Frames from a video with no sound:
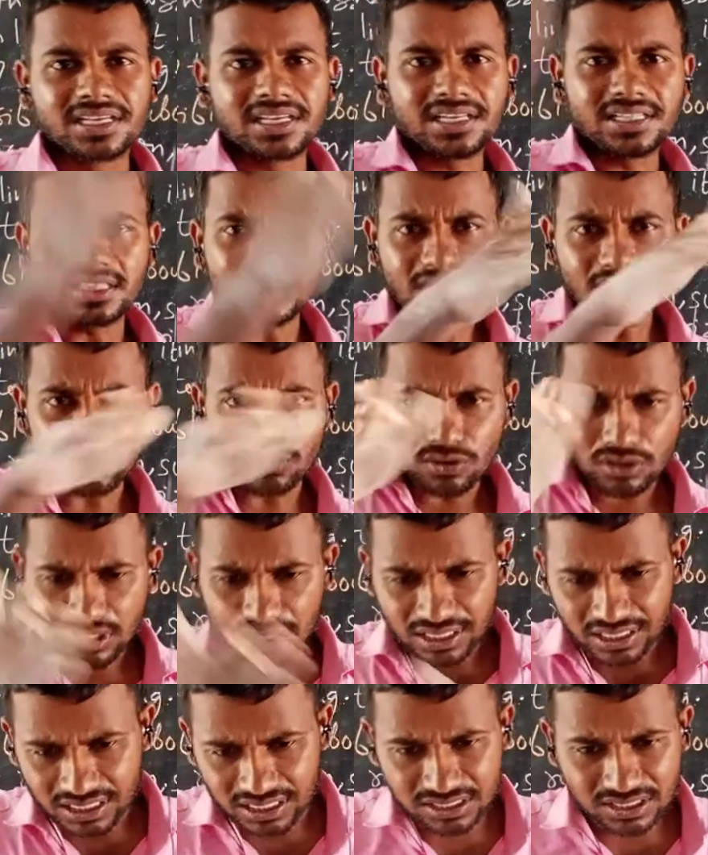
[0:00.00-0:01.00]
In that
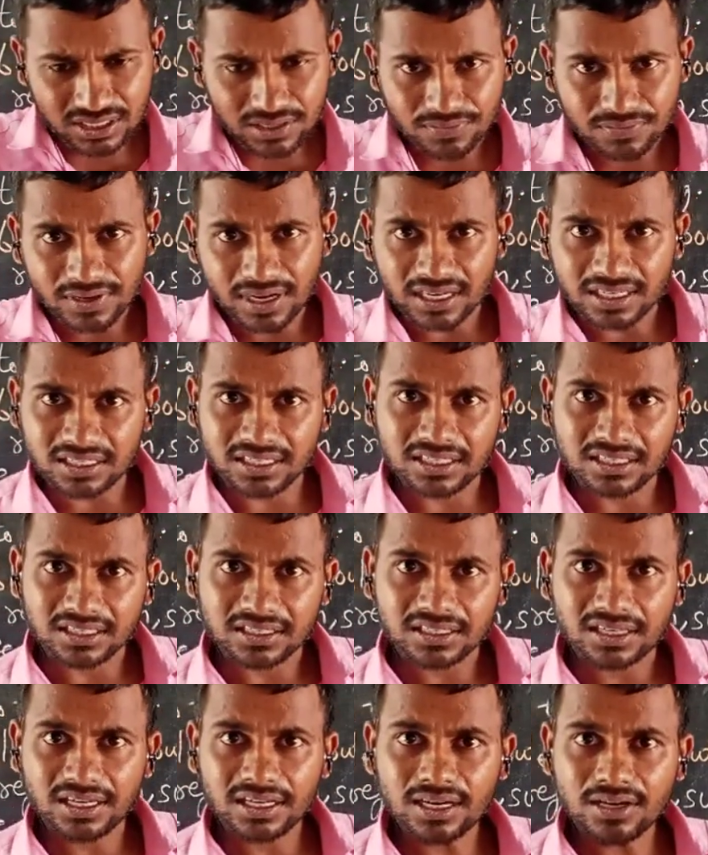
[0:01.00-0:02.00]
only it is refracting.
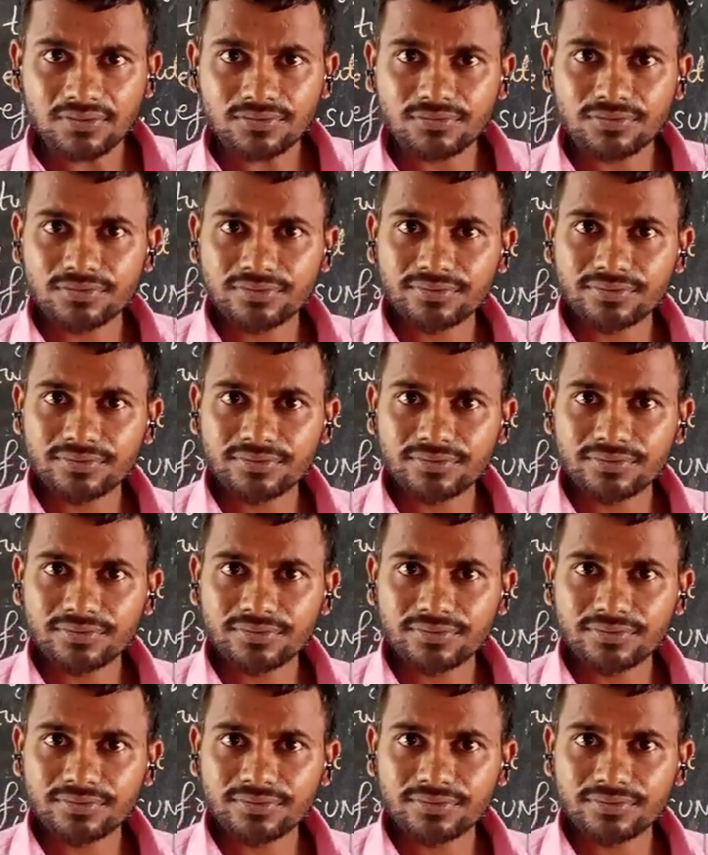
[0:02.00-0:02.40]
Enough.